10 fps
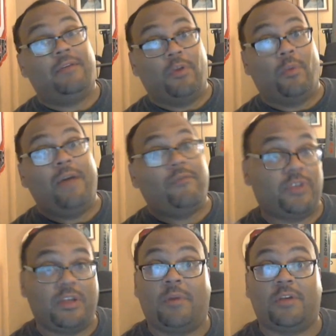even though we haven't
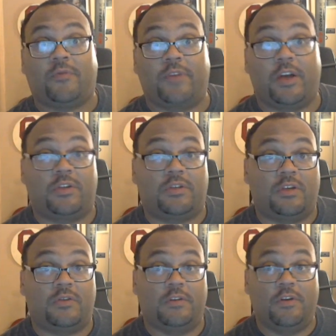seen him much for Texas,
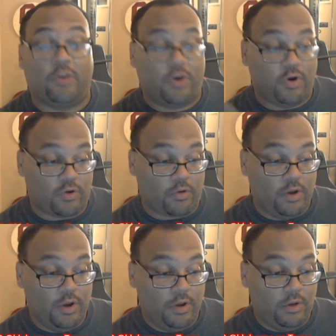is Tenille
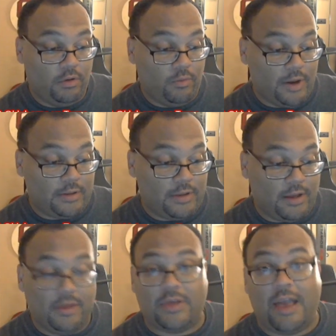Carter, who right
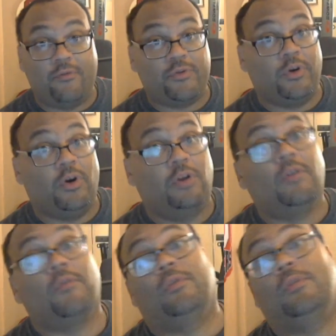now is averaging a
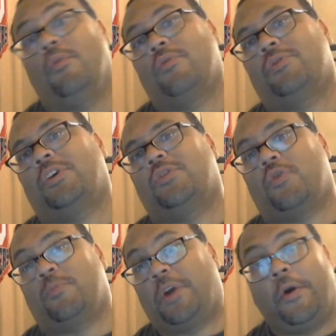little more than 6
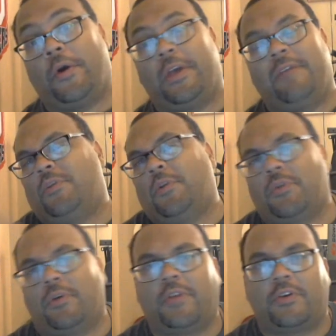yards per carry, even though he's
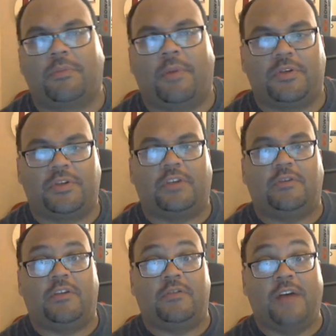only touched the ball
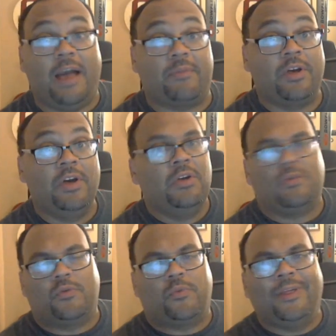16 times.
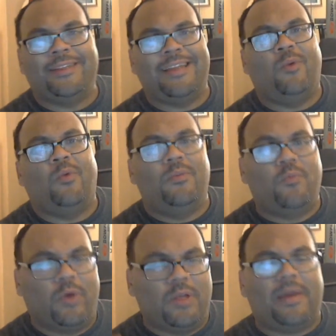So there's really not one
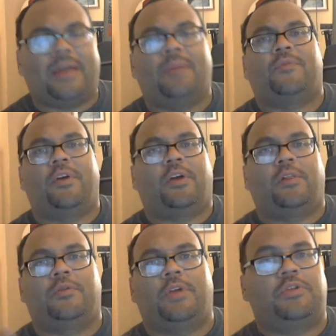running back in
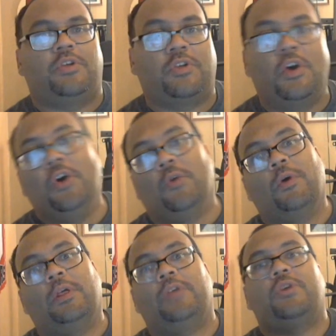particular that just
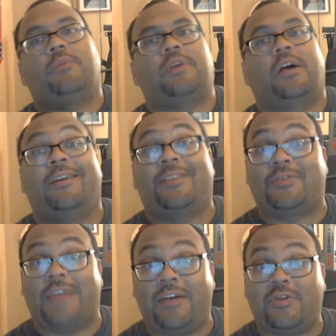really jumps out on the
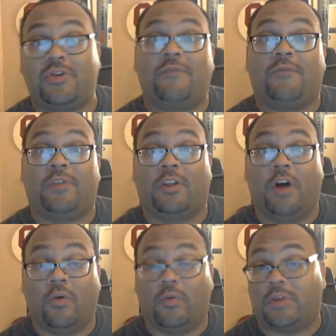stat sheet for the
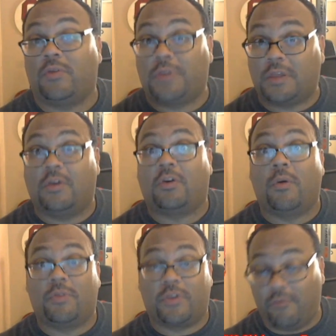Longhorns. I do think they'll go
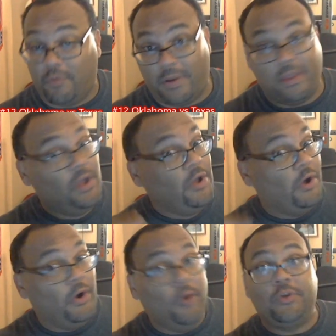with several, but
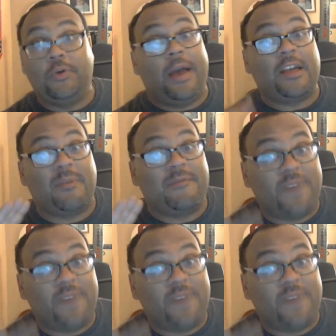OU has been